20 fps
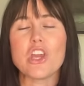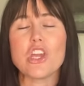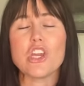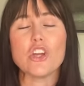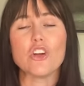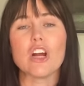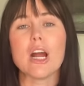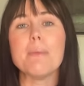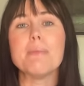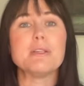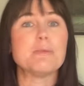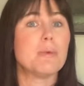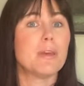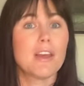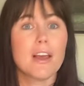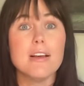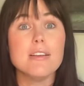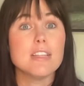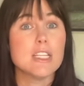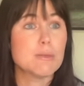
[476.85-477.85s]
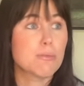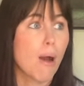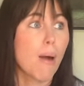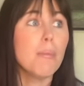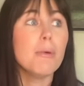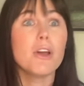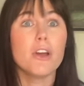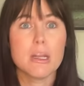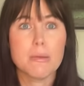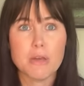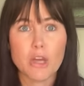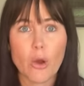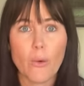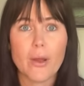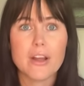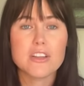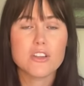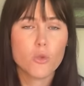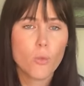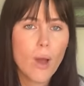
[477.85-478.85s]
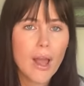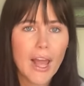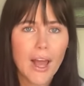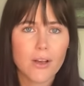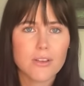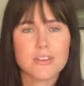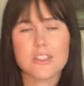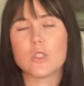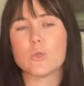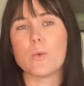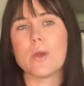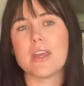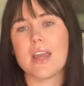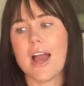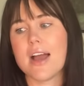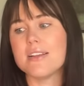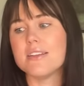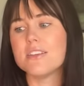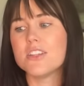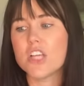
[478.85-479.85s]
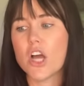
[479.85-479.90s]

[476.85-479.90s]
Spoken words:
Europe is because he's probably going to be going to the White House this weekend.